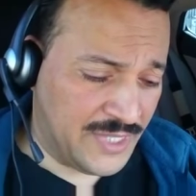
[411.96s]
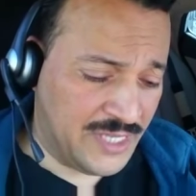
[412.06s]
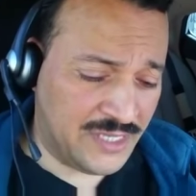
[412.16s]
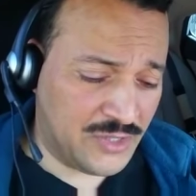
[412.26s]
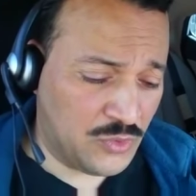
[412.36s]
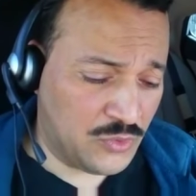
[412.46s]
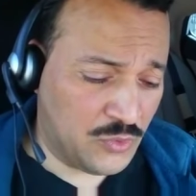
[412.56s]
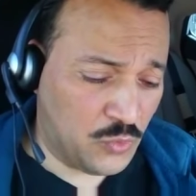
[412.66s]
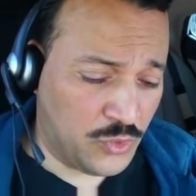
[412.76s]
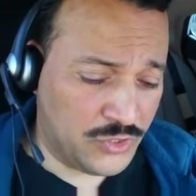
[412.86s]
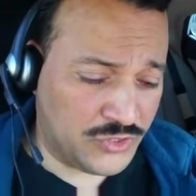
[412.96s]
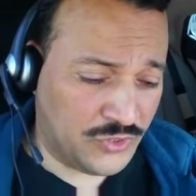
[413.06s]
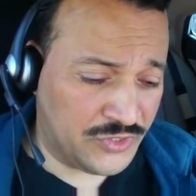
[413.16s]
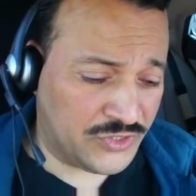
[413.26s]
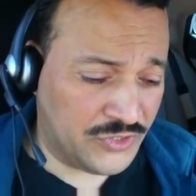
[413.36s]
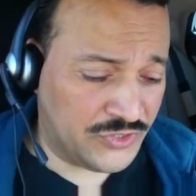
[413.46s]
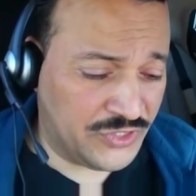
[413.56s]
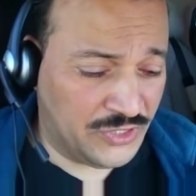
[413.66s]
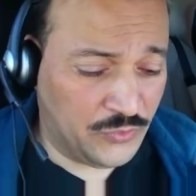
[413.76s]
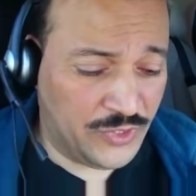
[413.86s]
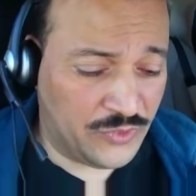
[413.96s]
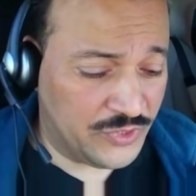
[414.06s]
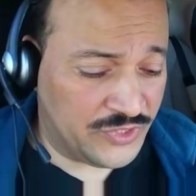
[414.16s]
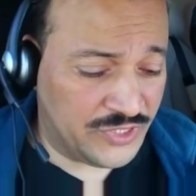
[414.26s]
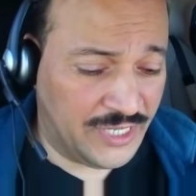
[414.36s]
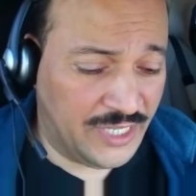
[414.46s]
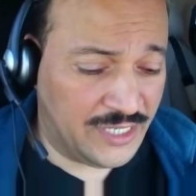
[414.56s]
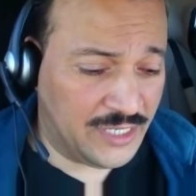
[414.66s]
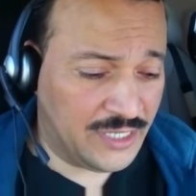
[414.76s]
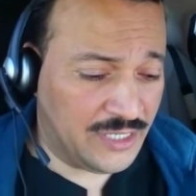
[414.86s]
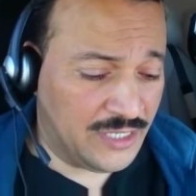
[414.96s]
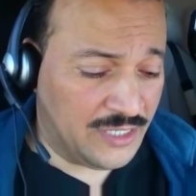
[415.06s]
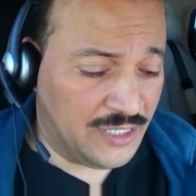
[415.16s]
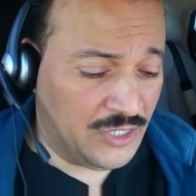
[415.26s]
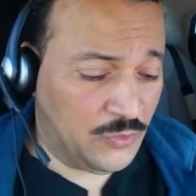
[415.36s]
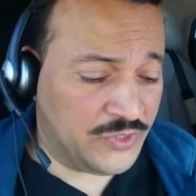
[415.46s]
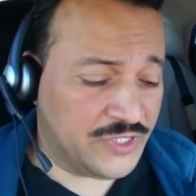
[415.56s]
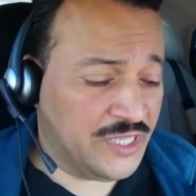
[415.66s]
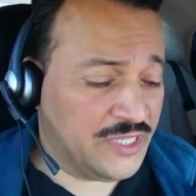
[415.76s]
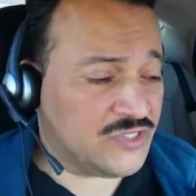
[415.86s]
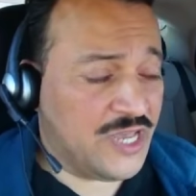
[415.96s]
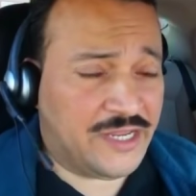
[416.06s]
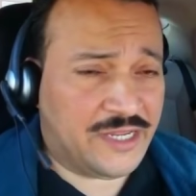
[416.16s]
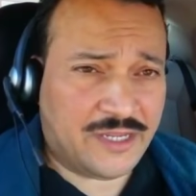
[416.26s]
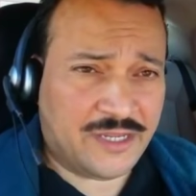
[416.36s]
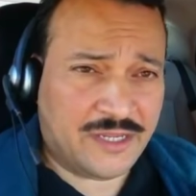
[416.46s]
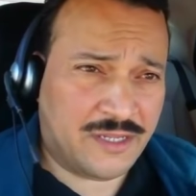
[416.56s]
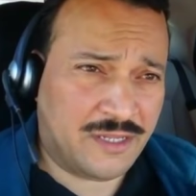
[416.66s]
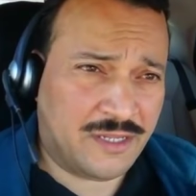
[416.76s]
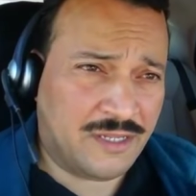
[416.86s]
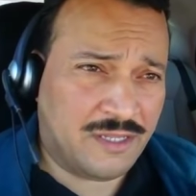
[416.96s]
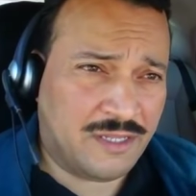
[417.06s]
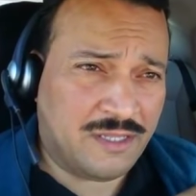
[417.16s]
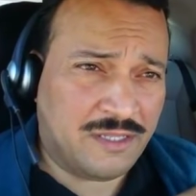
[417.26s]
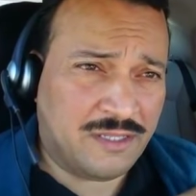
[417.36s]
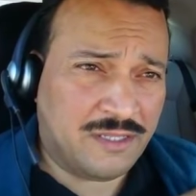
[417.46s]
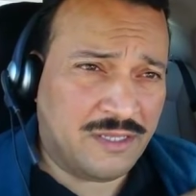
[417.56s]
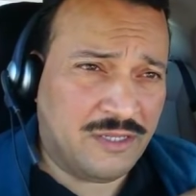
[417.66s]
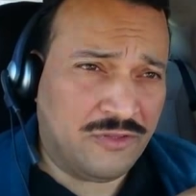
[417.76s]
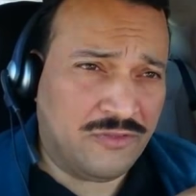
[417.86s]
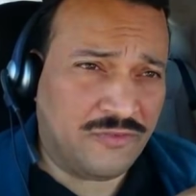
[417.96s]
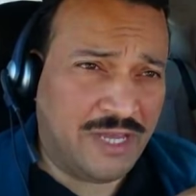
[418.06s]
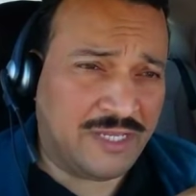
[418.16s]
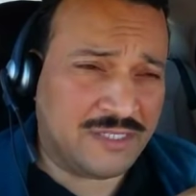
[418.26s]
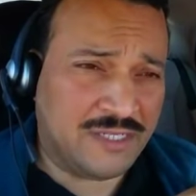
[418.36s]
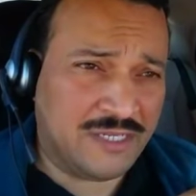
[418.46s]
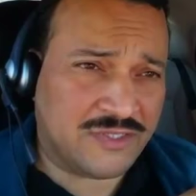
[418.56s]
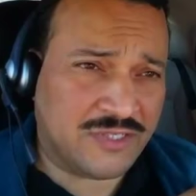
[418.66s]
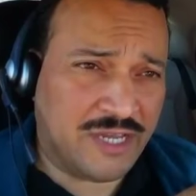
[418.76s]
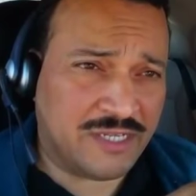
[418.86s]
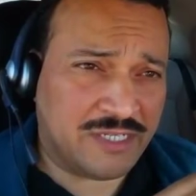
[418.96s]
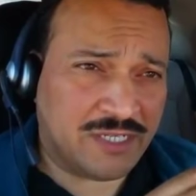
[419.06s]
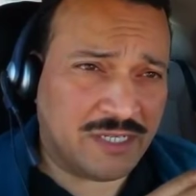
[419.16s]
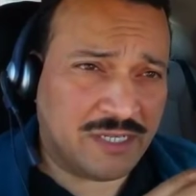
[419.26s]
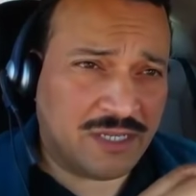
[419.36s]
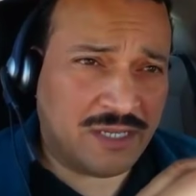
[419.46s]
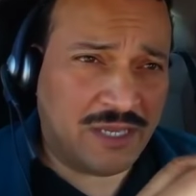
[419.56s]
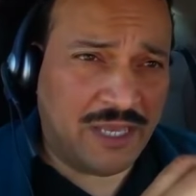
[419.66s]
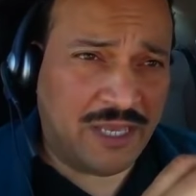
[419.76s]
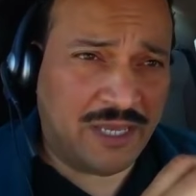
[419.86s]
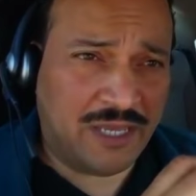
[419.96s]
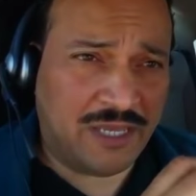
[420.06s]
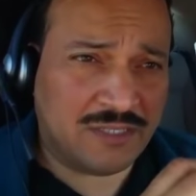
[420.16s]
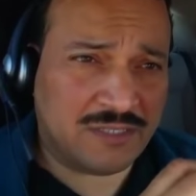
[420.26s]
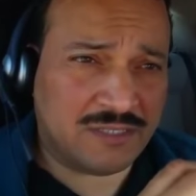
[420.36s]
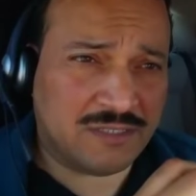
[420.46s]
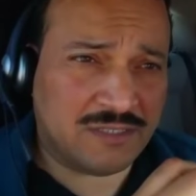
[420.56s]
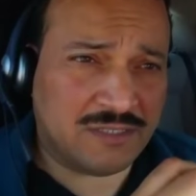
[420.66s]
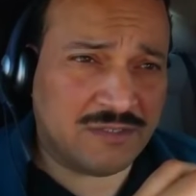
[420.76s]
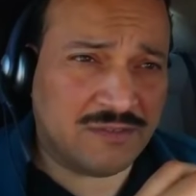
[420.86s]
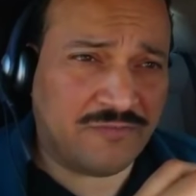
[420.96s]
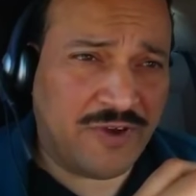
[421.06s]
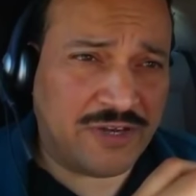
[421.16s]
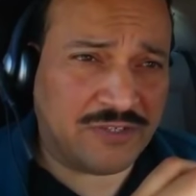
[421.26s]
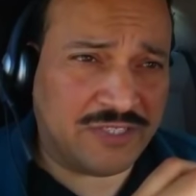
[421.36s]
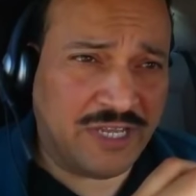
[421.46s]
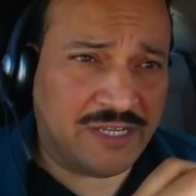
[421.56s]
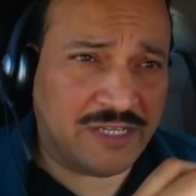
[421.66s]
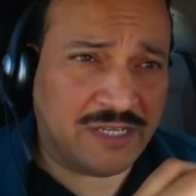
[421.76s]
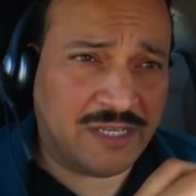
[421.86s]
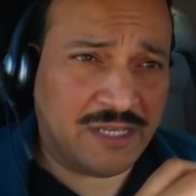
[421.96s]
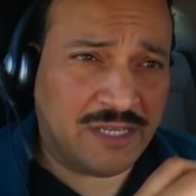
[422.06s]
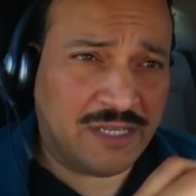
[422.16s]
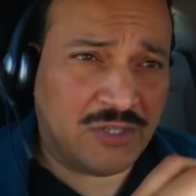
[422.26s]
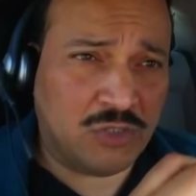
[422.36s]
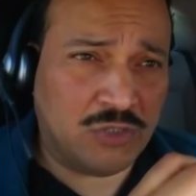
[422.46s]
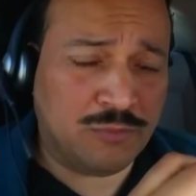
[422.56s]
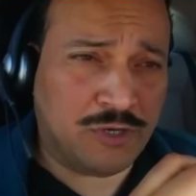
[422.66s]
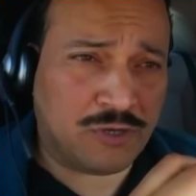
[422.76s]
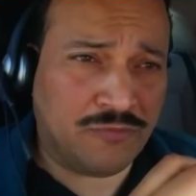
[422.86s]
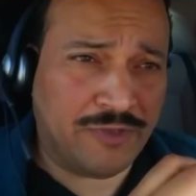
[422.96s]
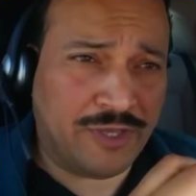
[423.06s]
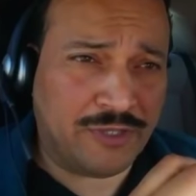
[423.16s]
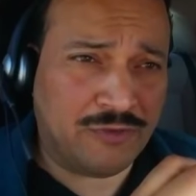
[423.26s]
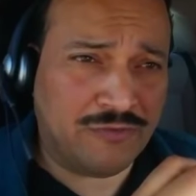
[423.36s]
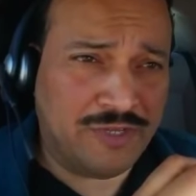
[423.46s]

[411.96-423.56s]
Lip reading: the words are associated with, once again, Sadi. You know, you've got Sadi and final Sadi. The numerical value of